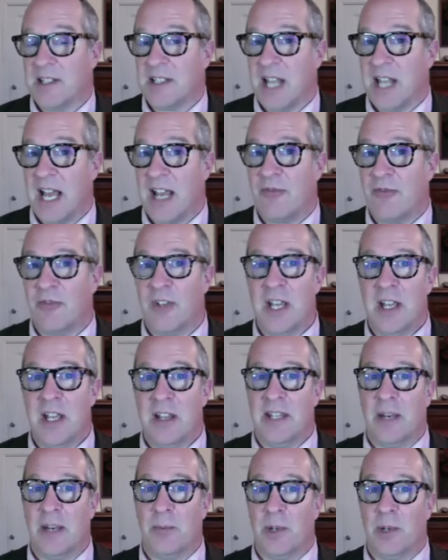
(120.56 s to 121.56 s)
life
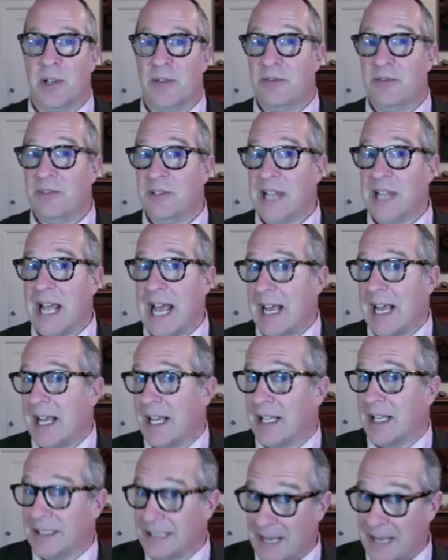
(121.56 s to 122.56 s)
that would
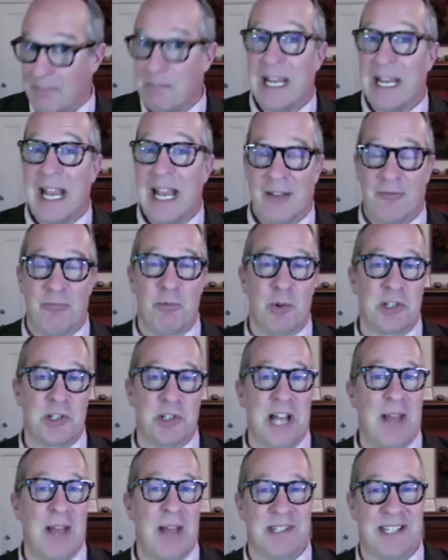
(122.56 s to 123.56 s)
let me have more
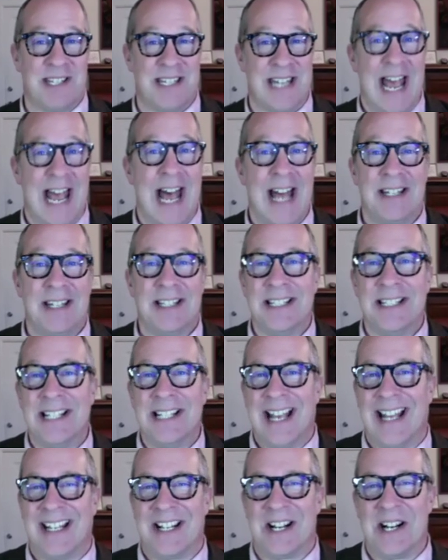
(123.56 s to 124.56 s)
time as a dad
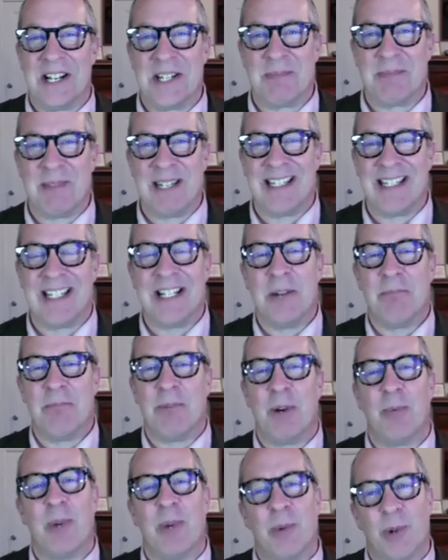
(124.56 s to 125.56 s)
and a husband.
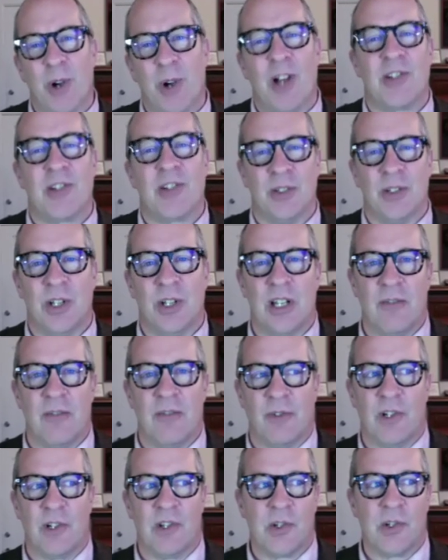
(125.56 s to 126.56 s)
But we were also looking
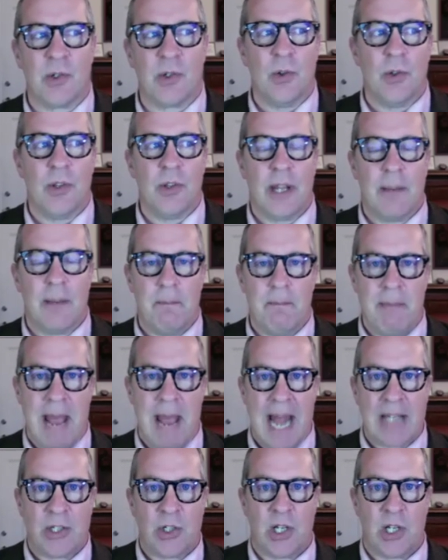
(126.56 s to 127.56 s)
for a school that
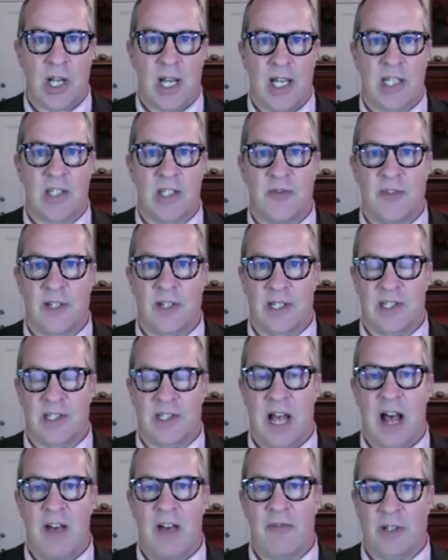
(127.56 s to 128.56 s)
matched us
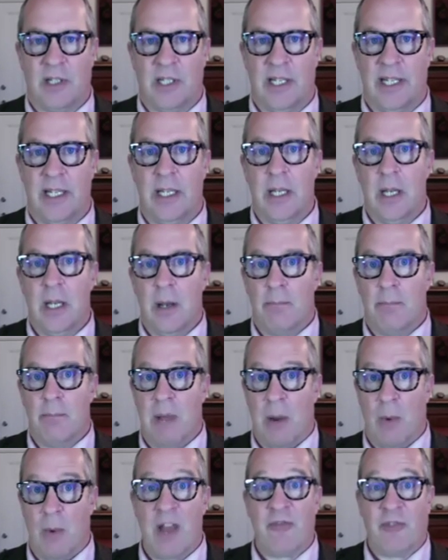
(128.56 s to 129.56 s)
philosophically, my
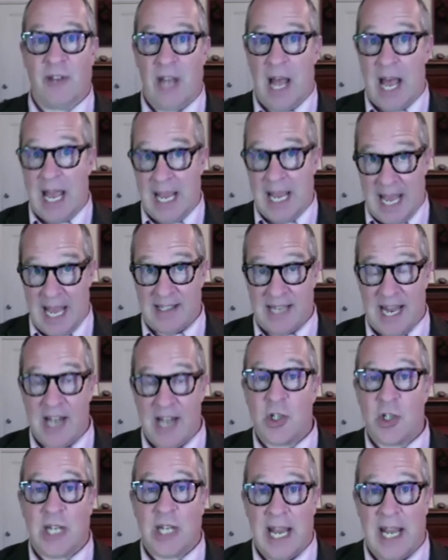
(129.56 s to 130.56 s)
wife and I, as
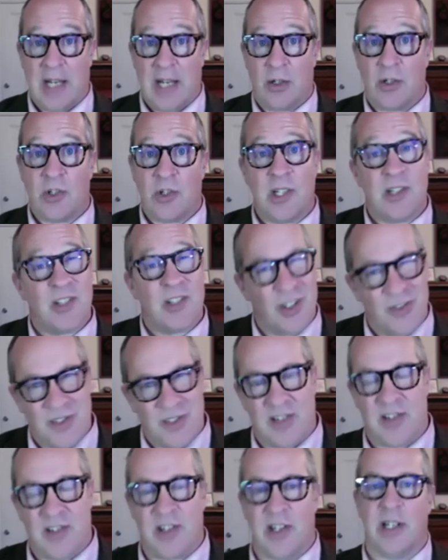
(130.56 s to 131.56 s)
educators. She serves
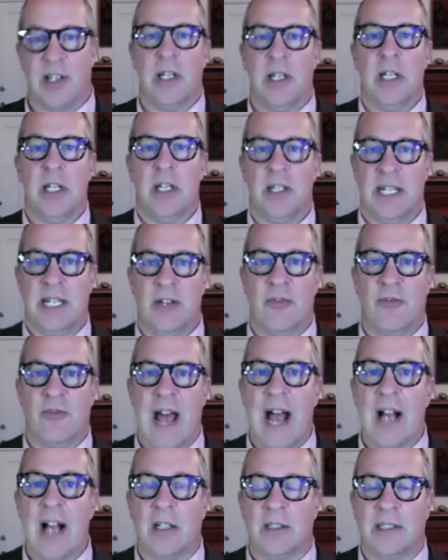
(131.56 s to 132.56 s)
as the Dean of
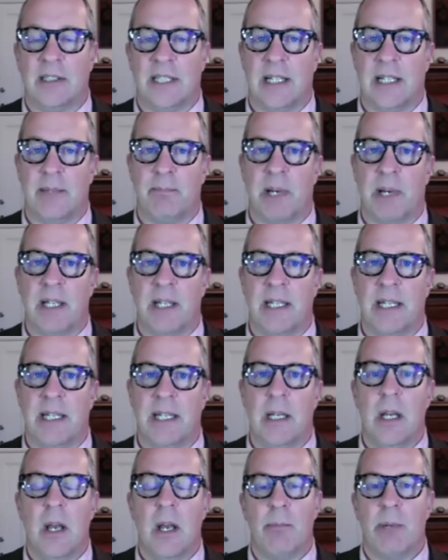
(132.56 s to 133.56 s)
Faculty at Putney.
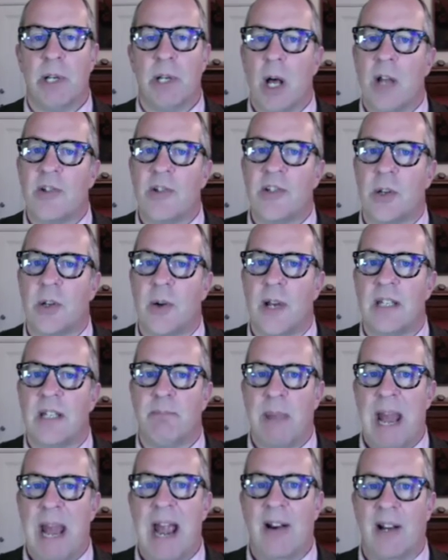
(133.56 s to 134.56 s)
But also as
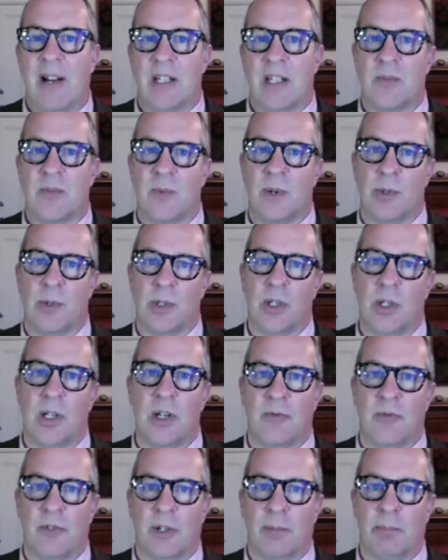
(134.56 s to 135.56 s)
parents, we were looking
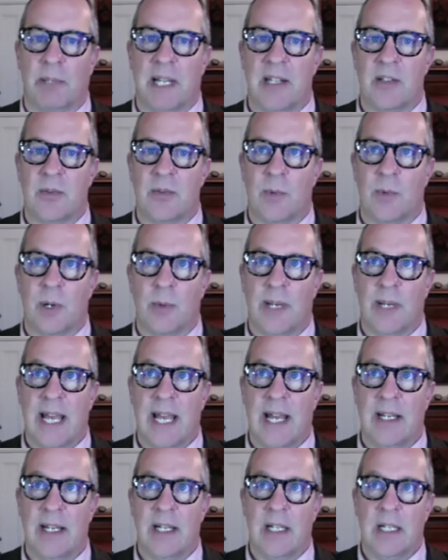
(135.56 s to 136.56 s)
for a place where we
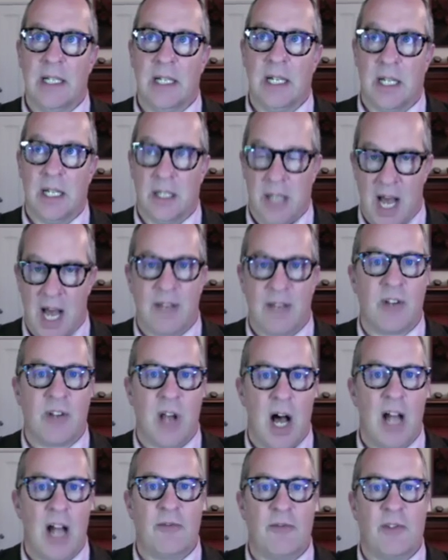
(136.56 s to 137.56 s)
had a lot of
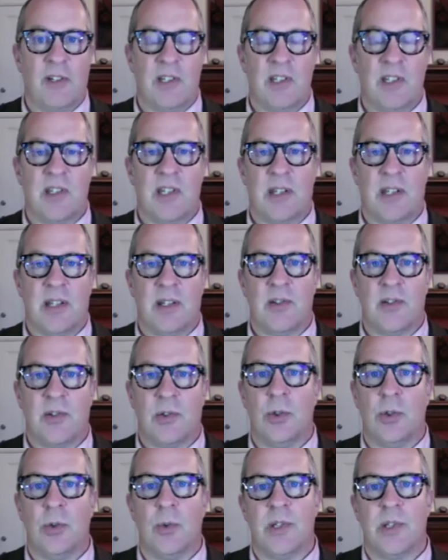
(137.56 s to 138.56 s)
confidence that the
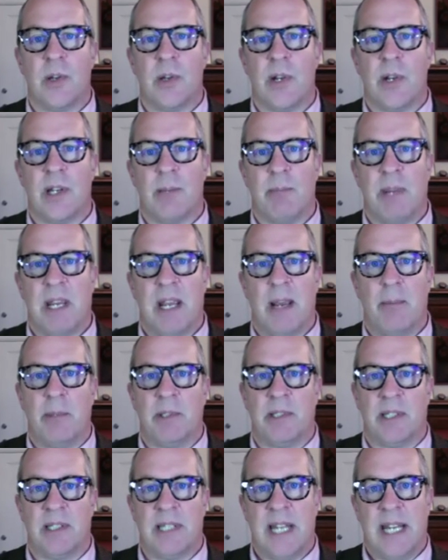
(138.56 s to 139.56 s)
school was going to be able
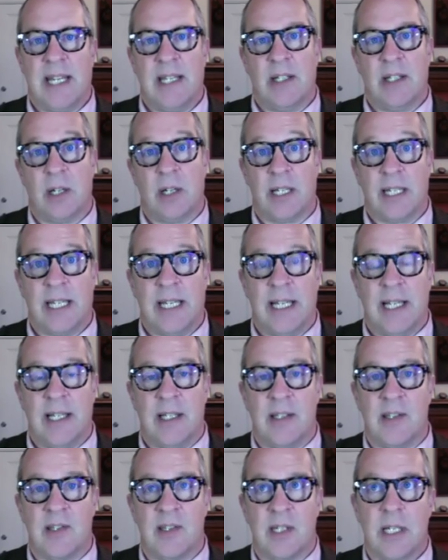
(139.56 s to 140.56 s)
to take in our
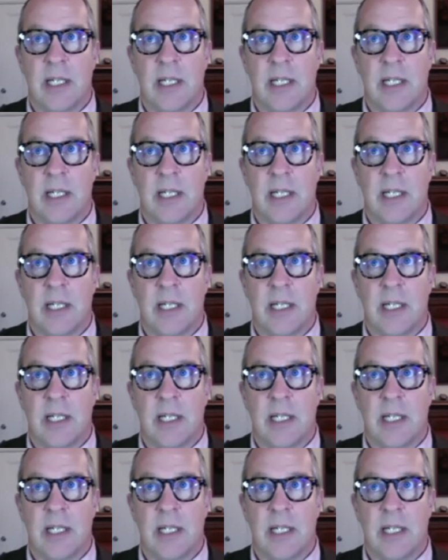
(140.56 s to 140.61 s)
kids,